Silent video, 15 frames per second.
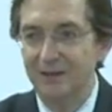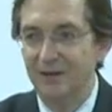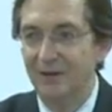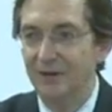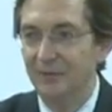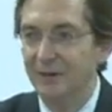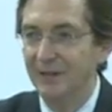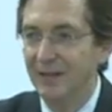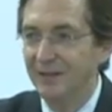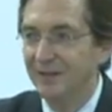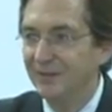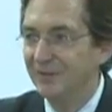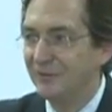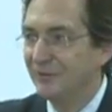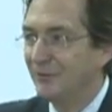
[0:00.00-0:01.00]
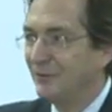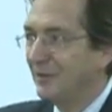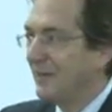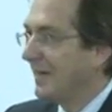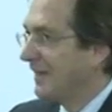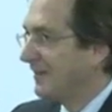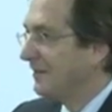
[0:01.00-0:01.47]
are related to
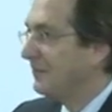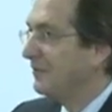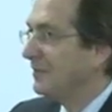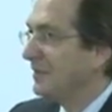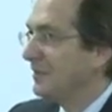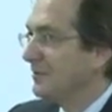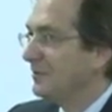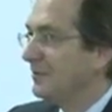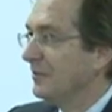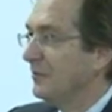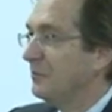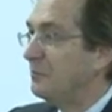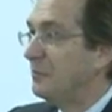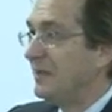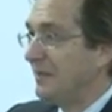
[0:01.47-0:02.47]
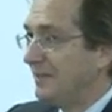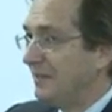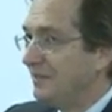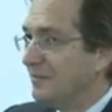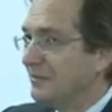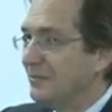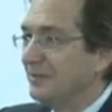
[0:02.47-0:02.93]
the activities of
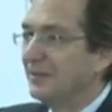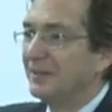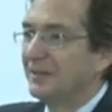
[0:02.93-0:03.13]
bees.